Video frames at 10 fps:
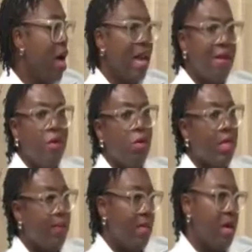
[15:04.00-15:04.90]
and everyone
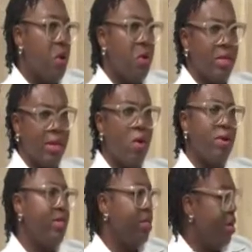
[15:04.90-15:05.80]
keeps saying, oh, it's a
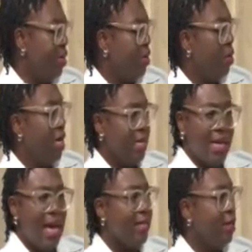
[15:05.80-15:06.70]
lonely journey. I said,
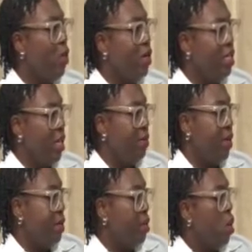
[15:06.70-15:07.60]
yes, it's a lonely journey
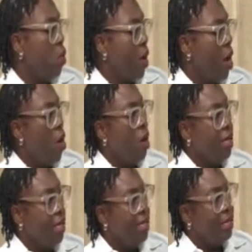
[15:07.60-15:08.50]
because we're all
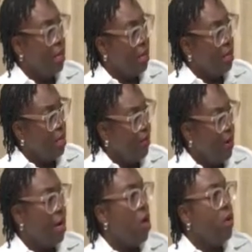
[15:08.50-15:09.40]
in each
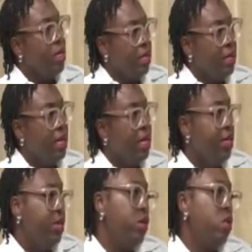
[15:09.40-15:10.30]
different corners,
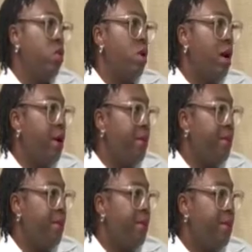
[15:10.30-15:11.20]

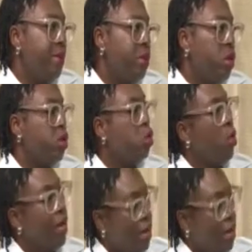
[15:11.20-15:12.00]
not talking